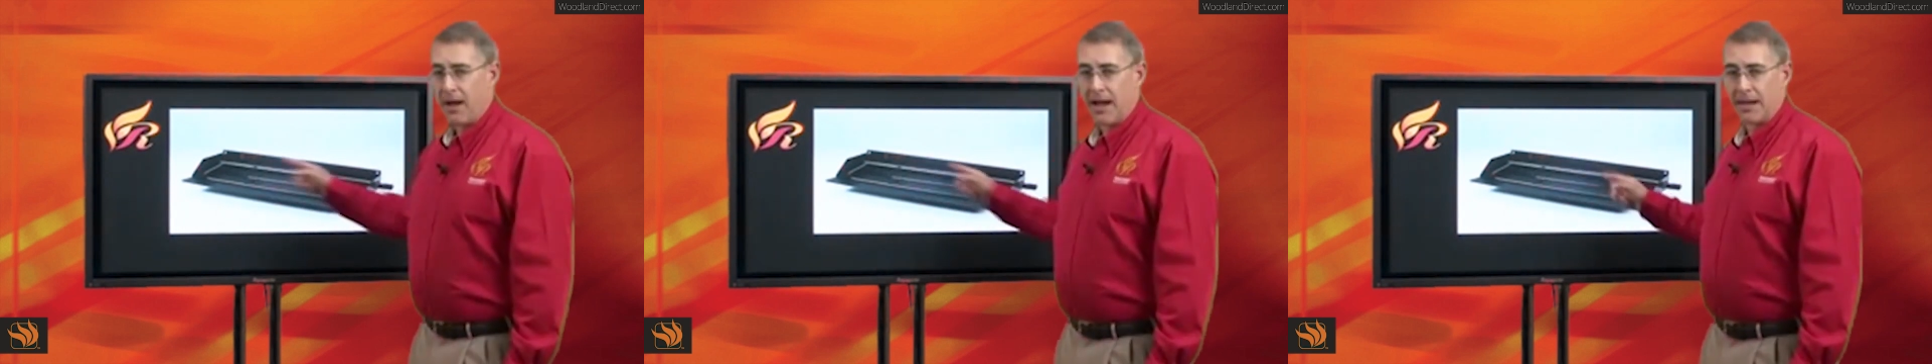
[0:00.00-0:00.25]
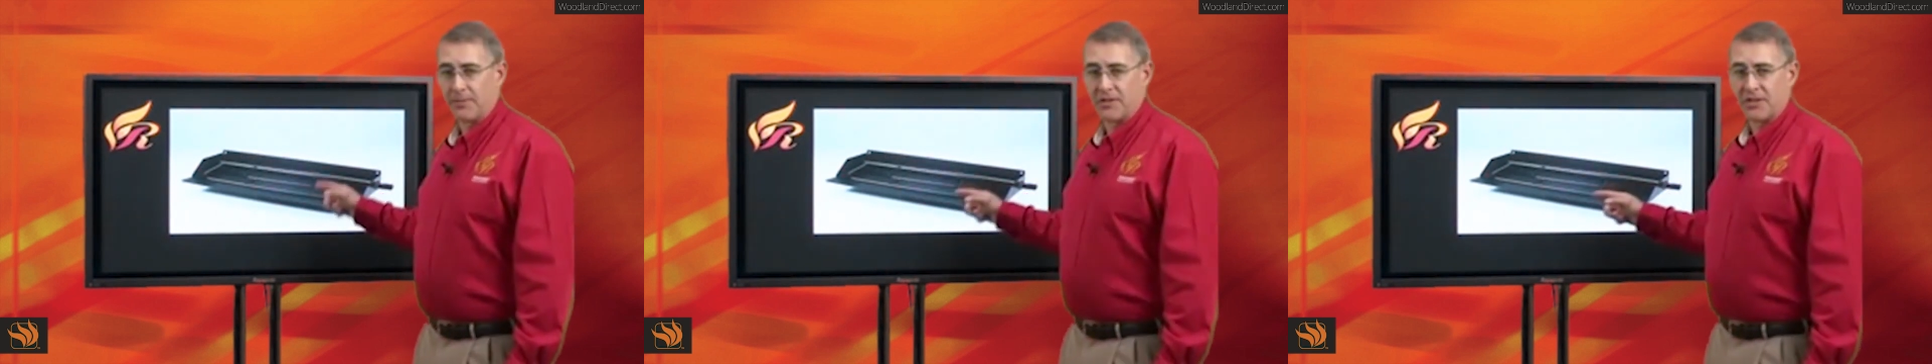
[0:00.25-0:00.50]

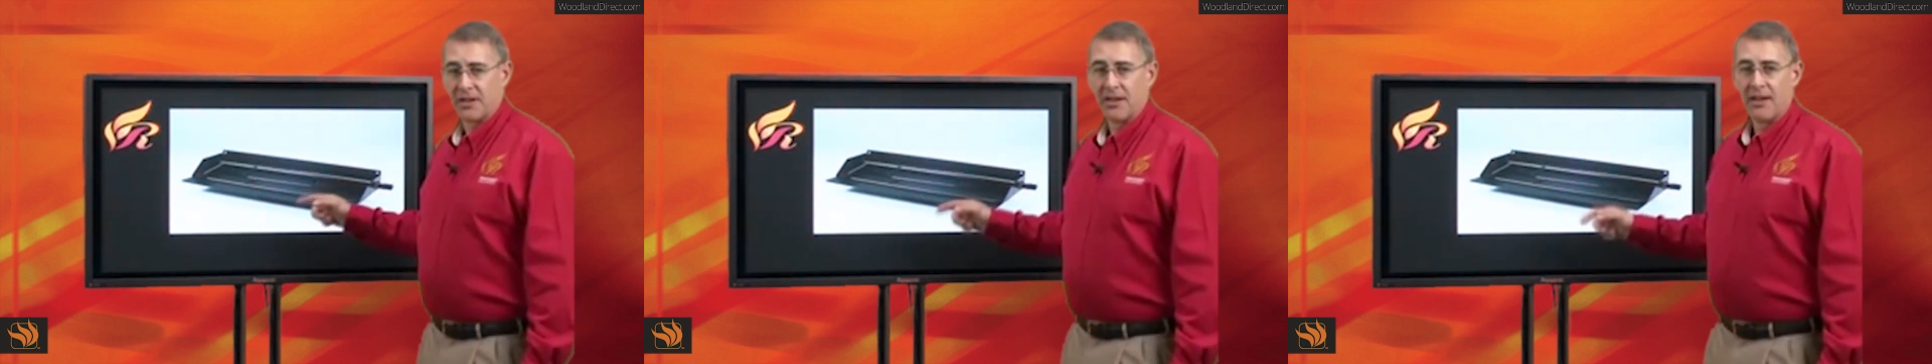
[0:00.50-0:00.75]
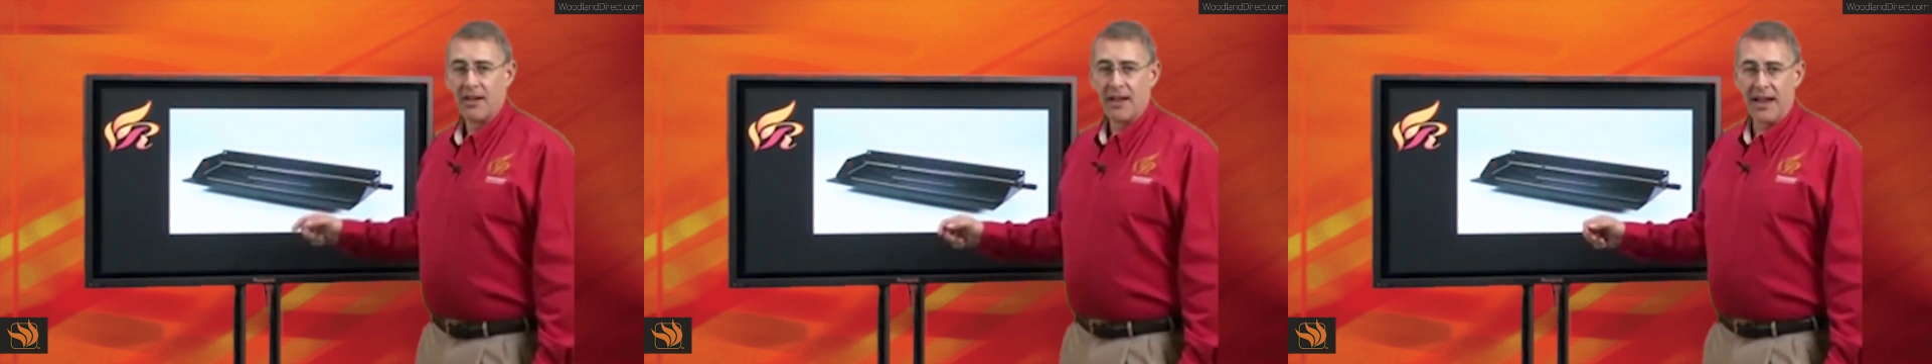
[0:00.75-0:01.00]
pipes
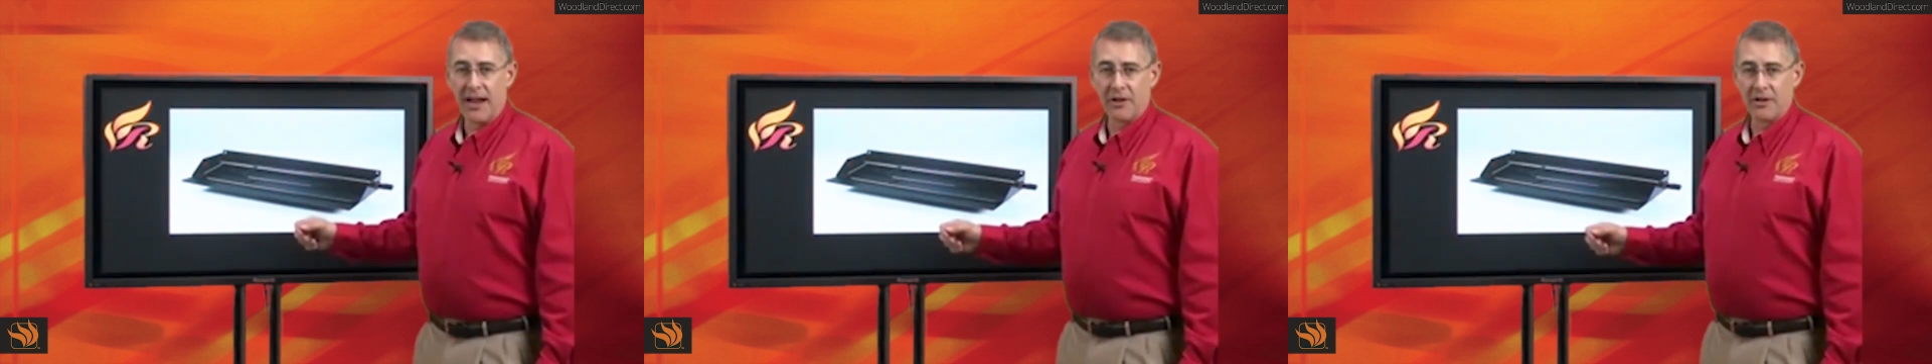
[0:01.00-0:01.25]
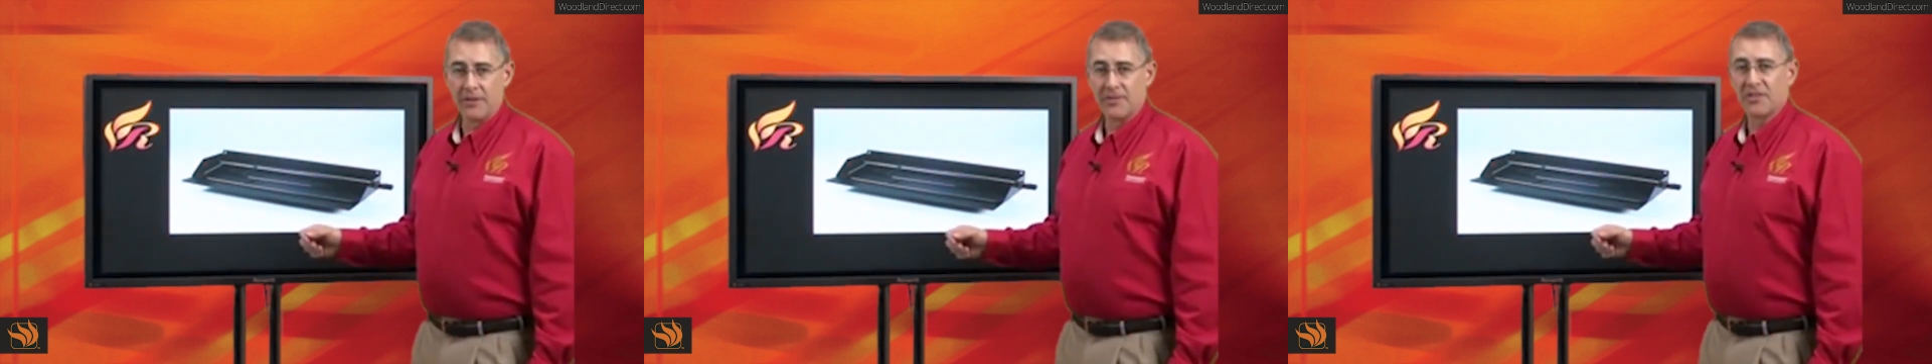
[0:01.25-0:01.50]

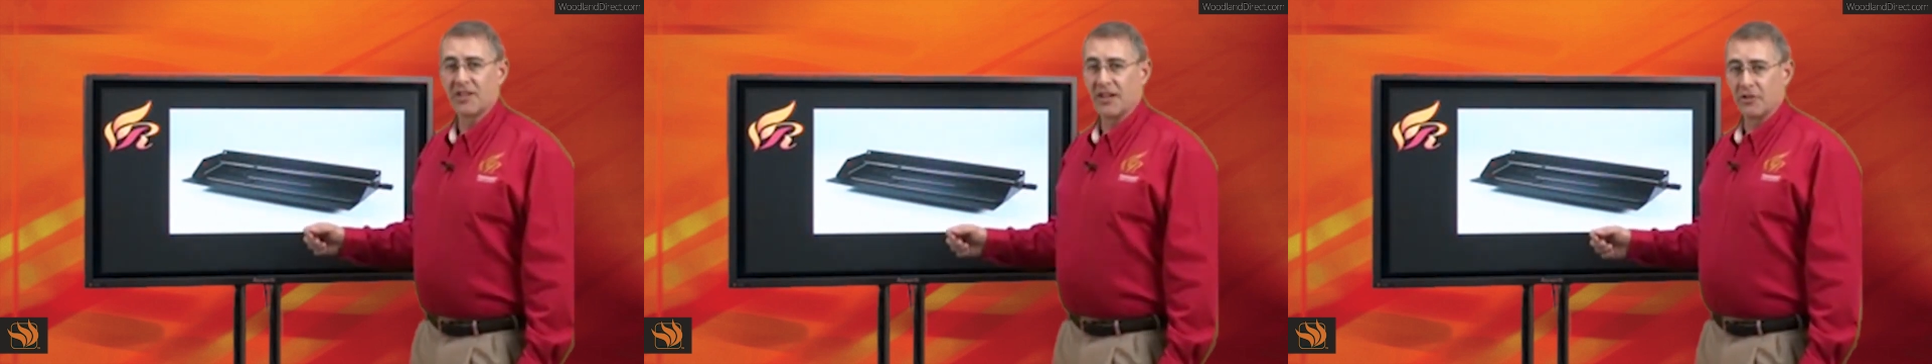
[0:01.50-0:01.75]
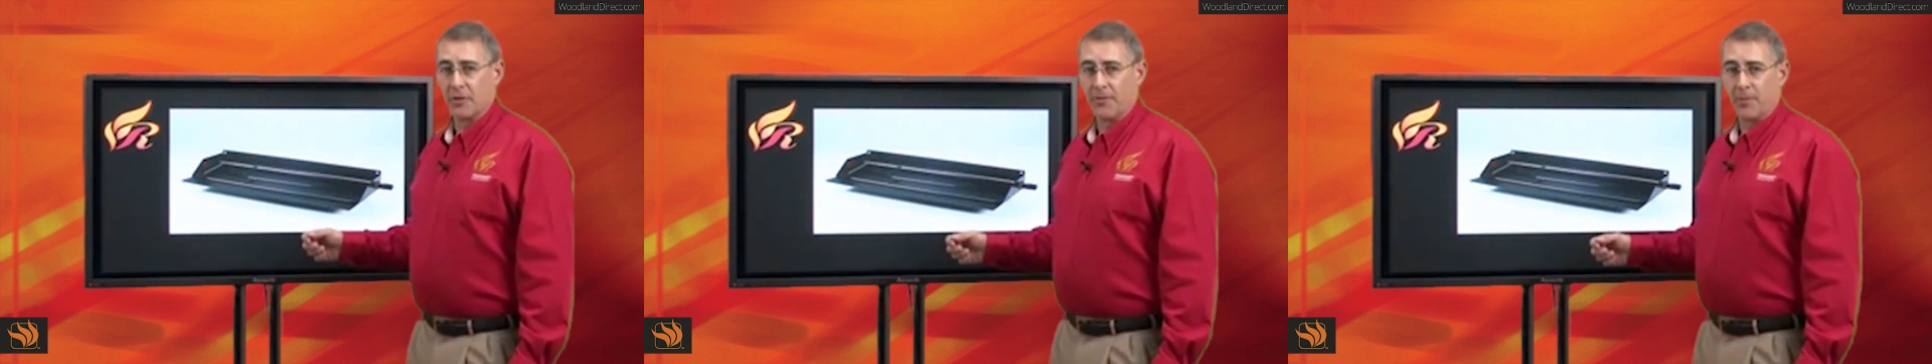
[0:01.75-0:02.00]
out of Schedule